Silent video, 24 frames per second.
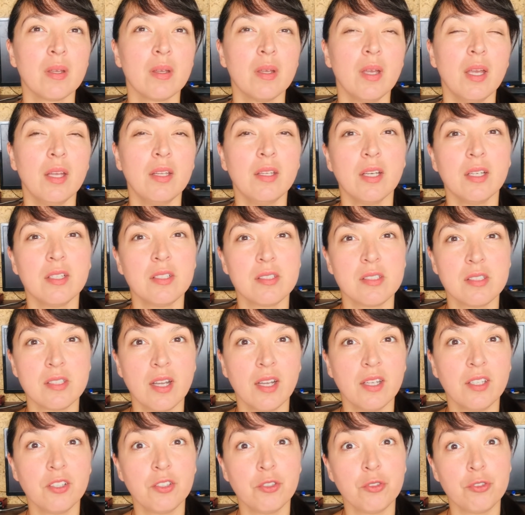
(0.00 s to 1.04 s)
and I
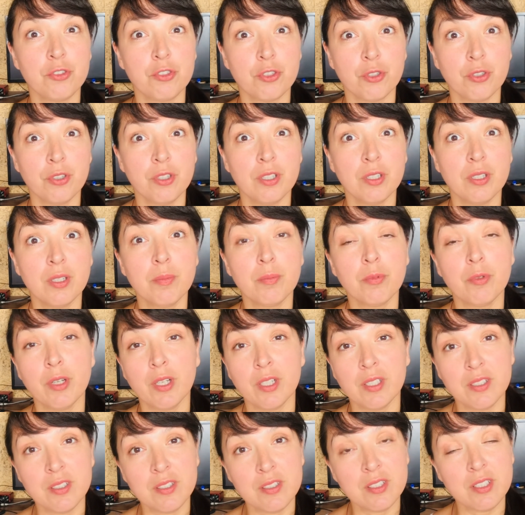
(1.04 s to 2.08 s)
decided to join a
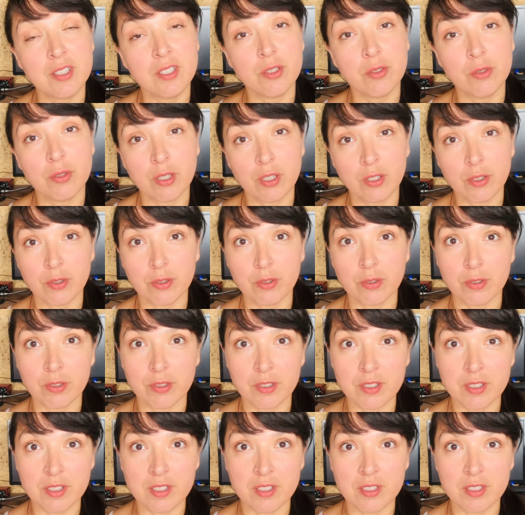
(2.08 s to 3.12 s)
pregnancy yoga
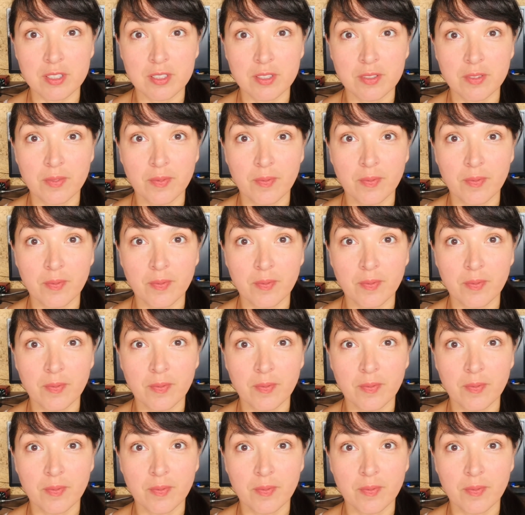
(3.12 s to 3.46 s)
course,